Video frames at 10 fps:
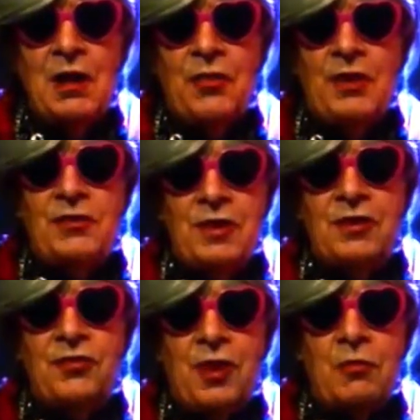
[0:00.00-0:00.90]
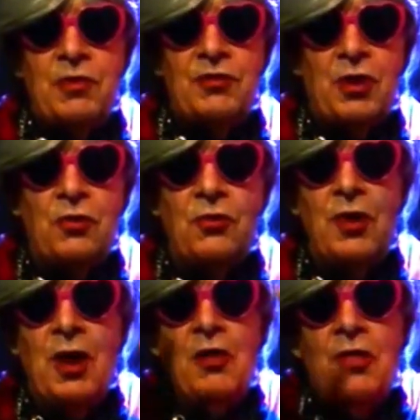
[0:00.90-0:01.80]
They did as they were told.
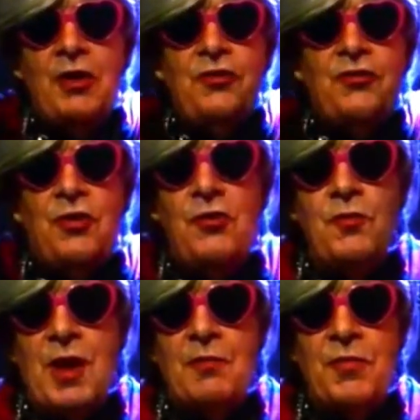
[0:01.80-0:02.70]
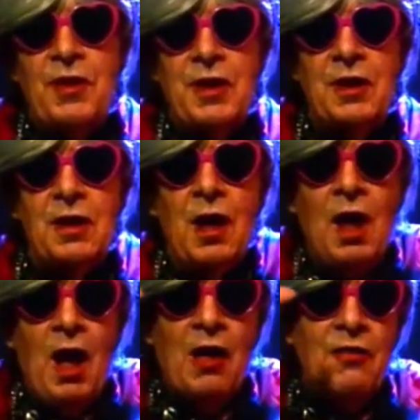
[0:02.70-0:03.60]
They zoomed up the hill
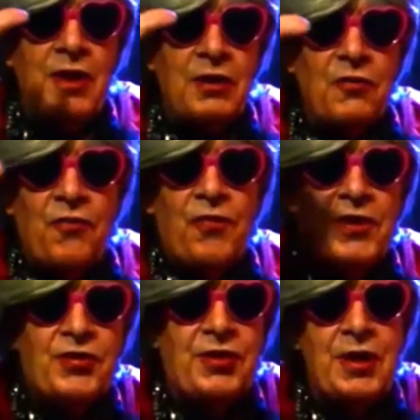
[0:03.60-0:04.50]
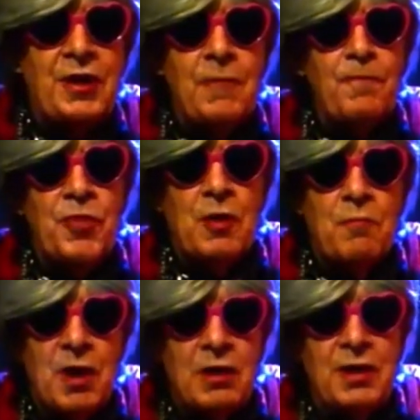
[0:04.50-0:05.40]
and they infested the
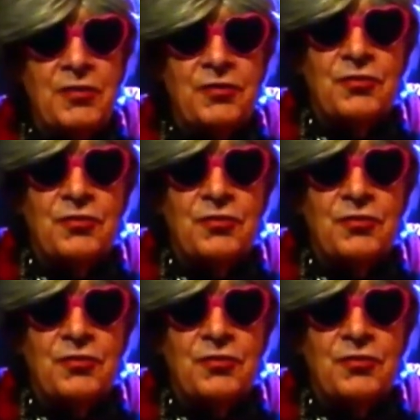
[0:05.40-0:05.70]
minds,